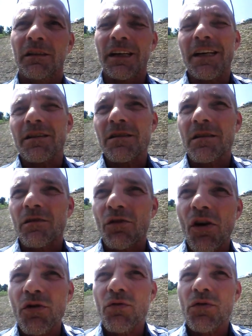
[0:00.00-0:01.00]
it's
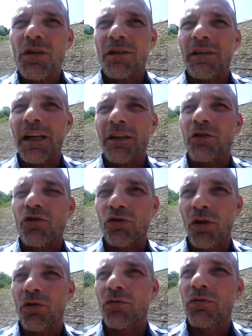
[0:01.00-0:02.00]
those that
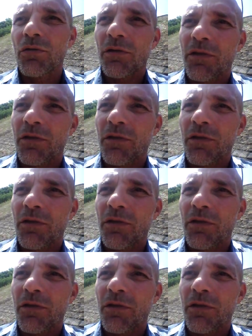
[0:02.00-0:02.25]
control